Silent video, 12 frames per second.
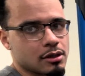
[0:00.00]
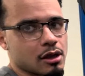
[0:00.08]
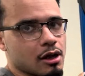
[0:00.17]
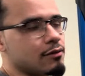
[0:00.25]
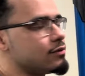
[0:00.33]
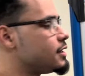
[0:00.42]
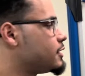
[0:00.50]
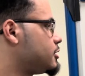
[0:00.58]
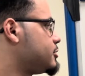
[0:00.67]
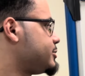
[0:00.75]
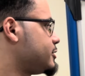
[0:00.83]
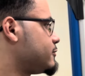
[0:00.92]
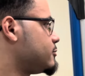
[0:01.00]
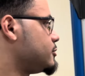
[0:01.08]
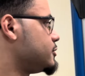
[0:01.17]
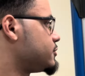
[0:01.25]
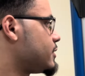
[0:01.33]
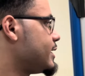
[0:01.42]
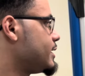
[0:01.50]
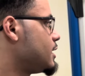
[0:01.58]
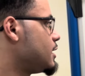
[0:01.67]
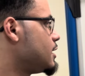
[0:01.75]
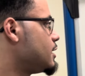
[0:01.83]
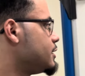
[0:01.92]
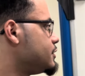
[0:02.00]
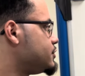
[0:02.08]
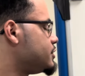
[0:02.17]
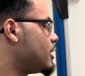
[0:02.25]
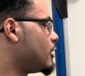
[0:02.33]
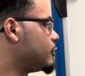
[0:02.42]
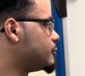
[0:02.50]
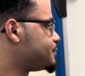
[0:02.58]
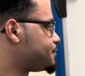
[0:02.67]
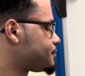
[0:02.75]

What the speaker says: of the unobservables, right? So